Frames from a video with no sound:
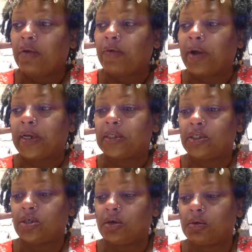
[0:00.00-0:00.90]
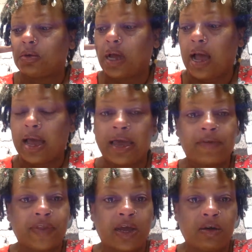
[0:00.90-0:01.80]
Right. So I
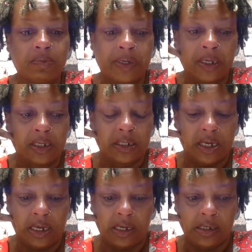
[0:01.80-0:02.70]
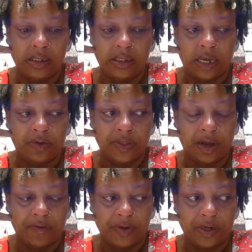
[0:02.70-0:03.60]
have now been in South
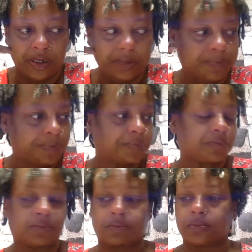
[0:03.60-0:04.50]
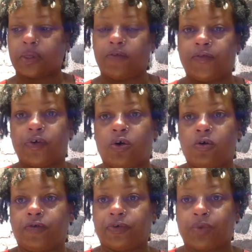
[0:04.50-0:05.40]
Africa for
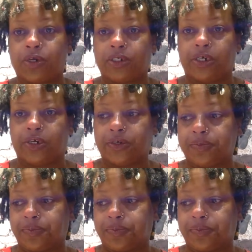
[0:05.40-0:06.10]
over 1 year.